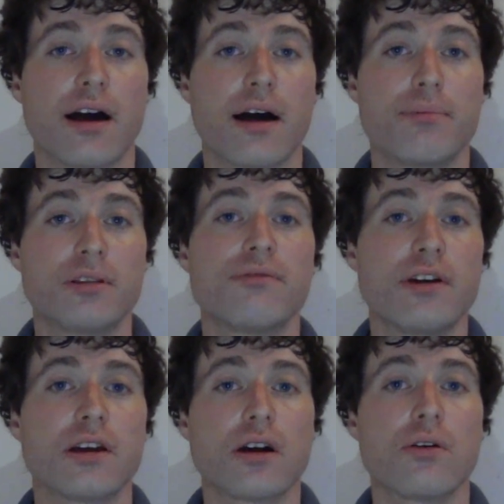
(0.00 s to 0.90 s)
I put the
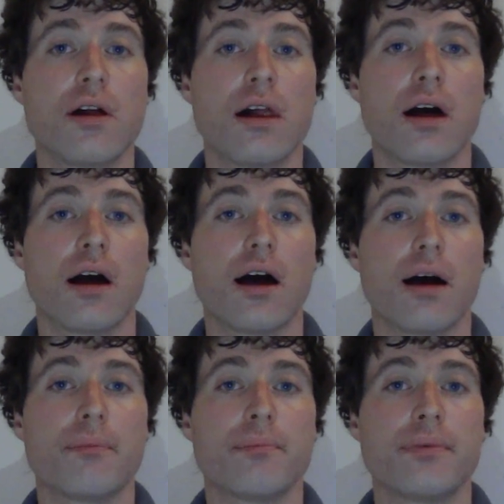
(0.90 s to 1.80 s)
video,
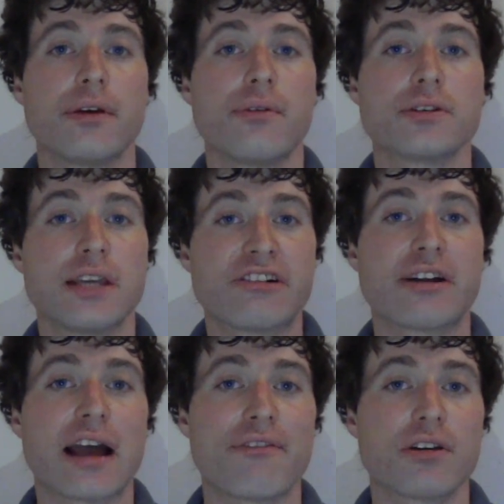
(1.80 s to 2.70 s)
it was 1.5
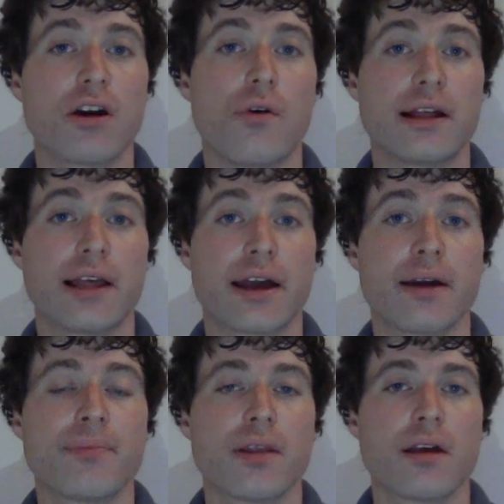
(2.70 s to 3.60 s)
years ago in
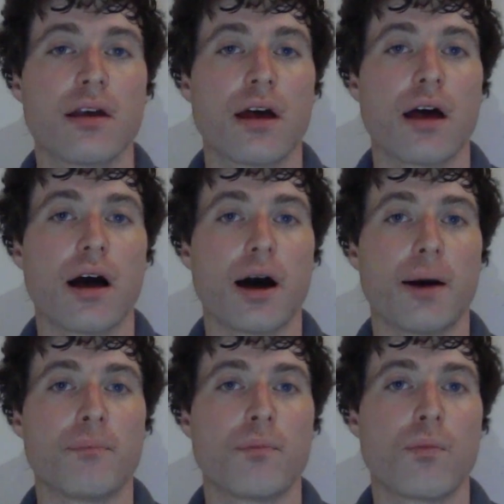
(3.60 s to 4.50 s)

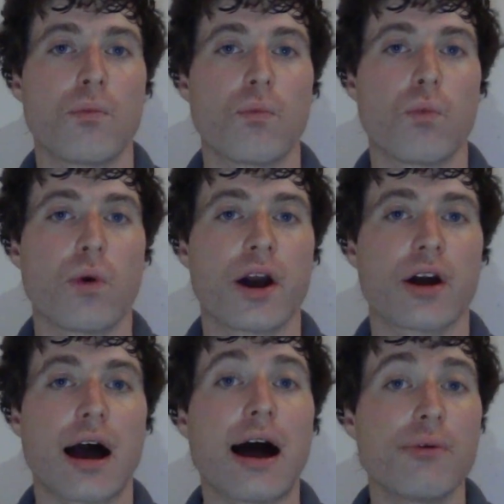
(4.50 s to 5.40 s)
LA,
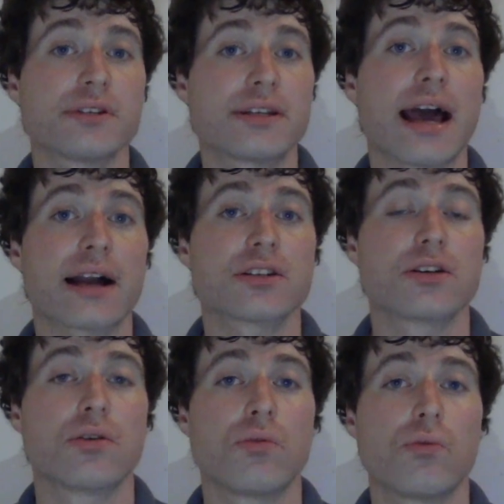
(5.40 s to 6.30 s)
where I was
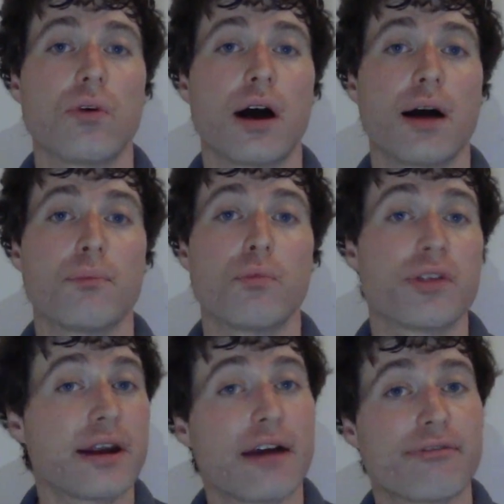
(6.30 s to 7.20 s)
attacked
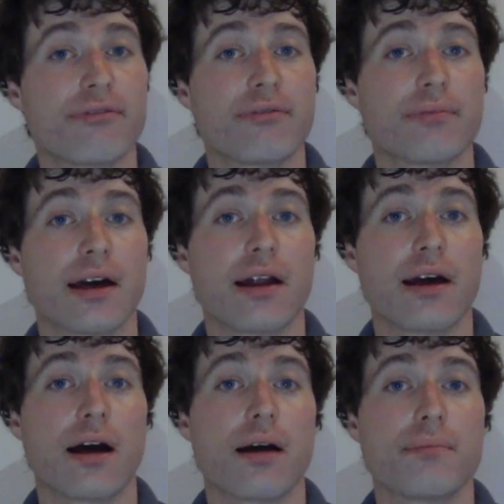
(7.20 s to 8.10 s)
with a knife.
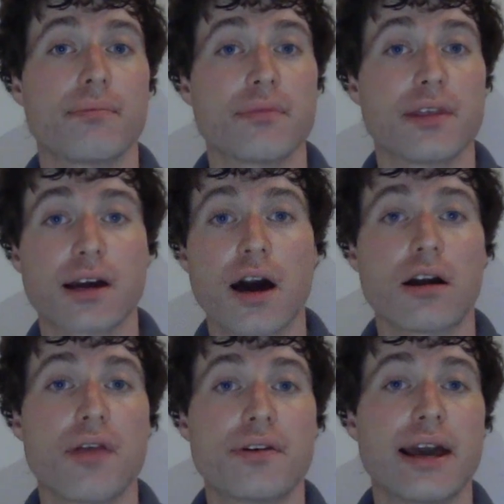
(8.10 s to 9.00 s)
And the
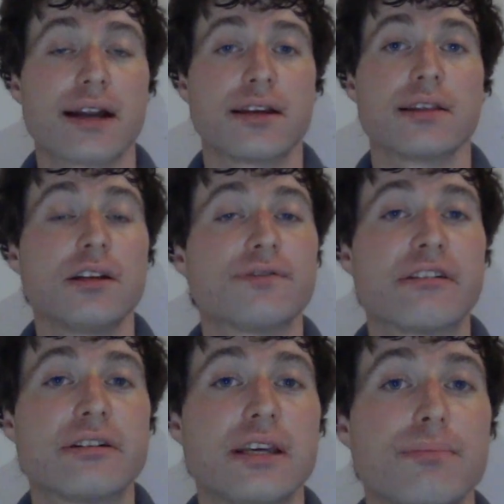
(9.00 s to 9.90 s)
cut on the neck didn't look
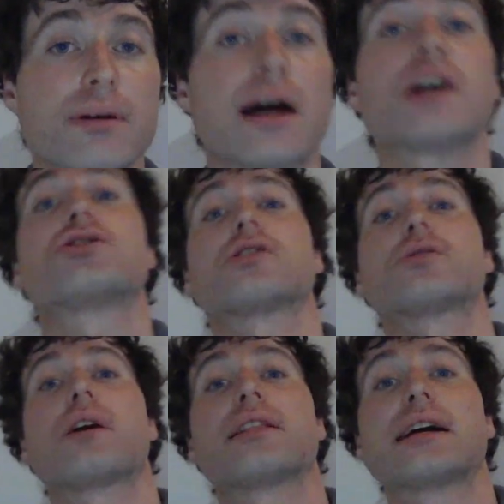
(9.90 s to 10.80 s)
very deep, but I jerked
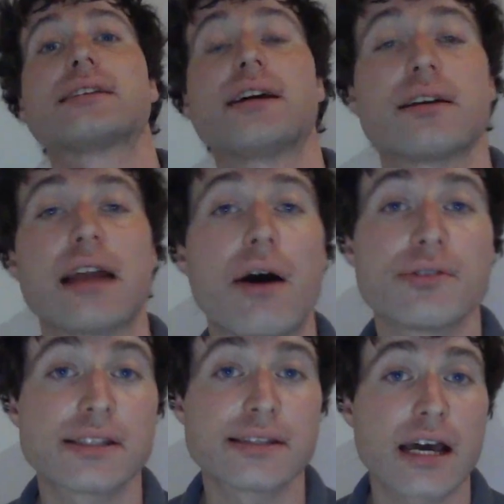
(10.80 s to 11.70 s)
away in the last second. I
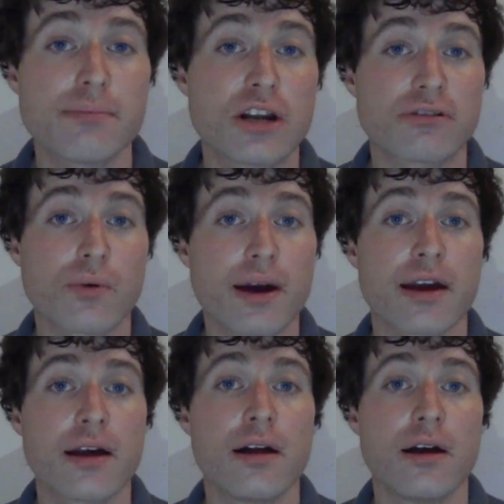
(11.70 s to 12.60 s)
was a centimeter
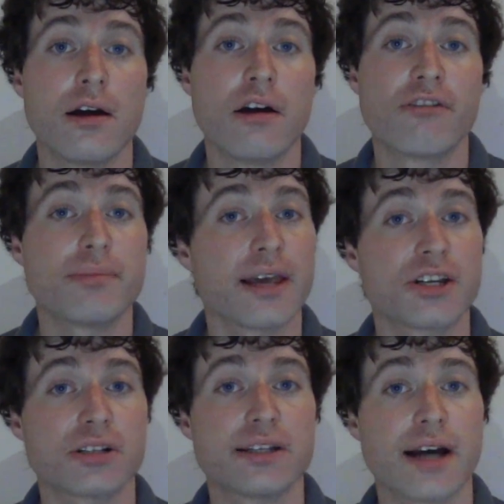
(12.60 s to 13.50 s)
away from
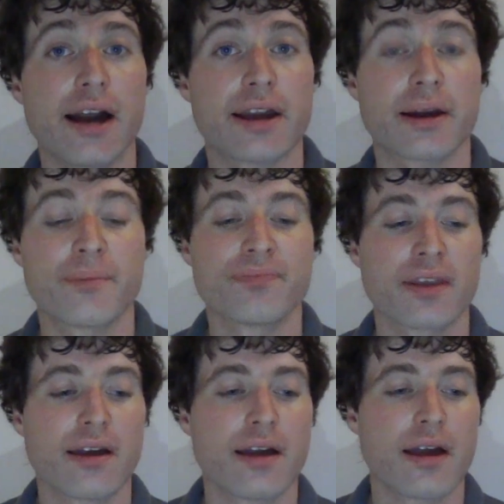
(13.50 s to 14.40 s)
potentially dying.
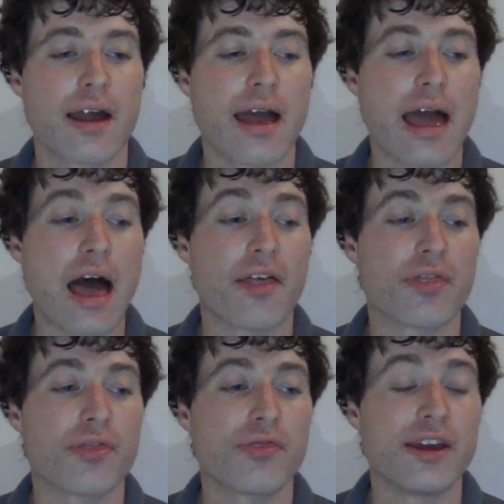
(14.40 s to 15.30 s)

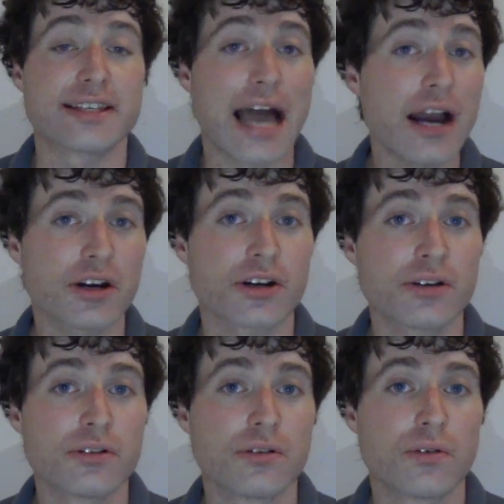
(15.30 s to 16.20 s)
And the
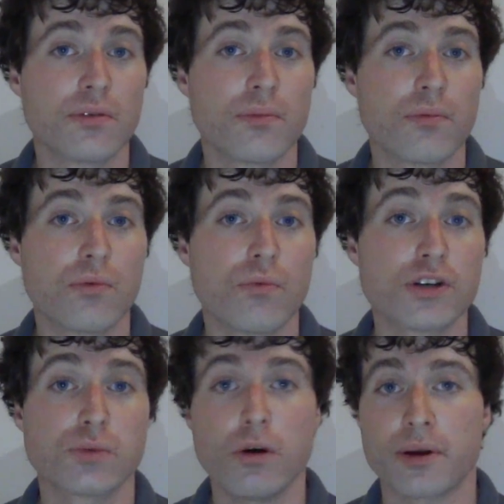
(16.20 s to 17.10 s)
attacker
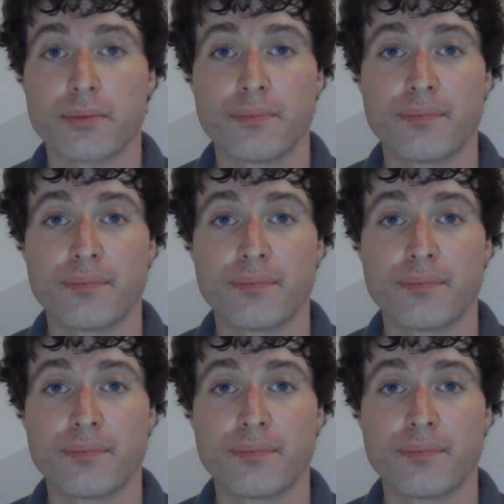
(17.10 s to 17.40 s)
was a woman.